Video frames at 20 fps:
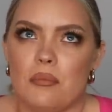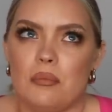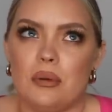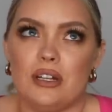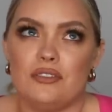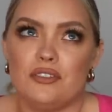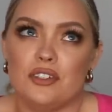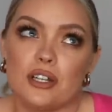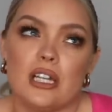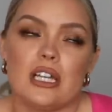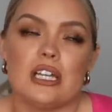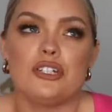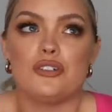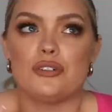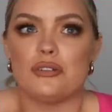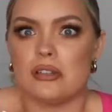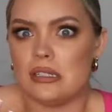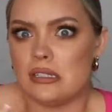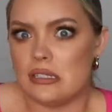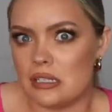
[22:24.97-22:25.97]
but if you're
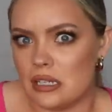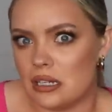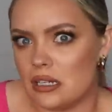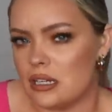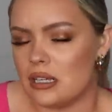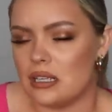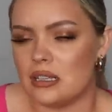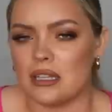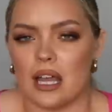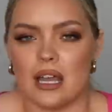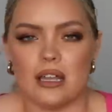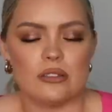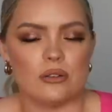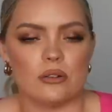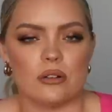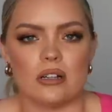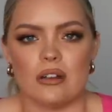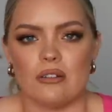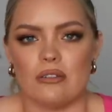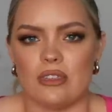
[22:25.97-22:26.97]
interested in that
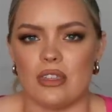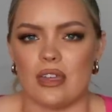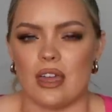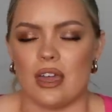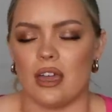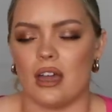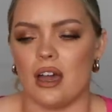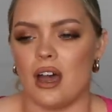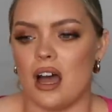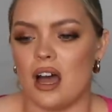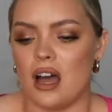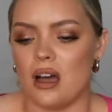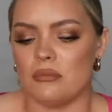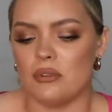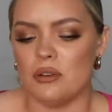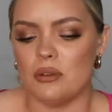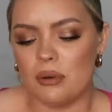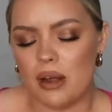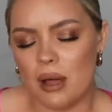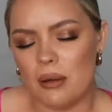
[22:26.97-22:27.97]
sort of thing, um,
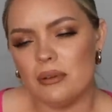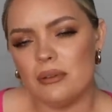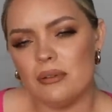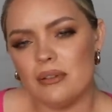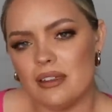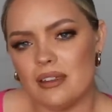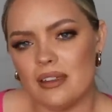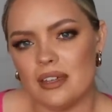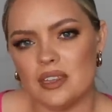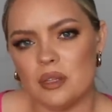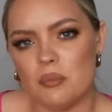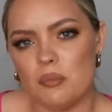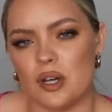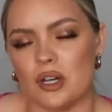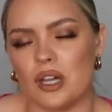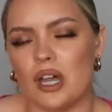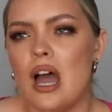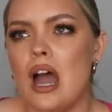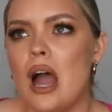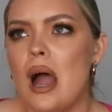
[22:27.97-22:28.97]
you'd probably really like the book.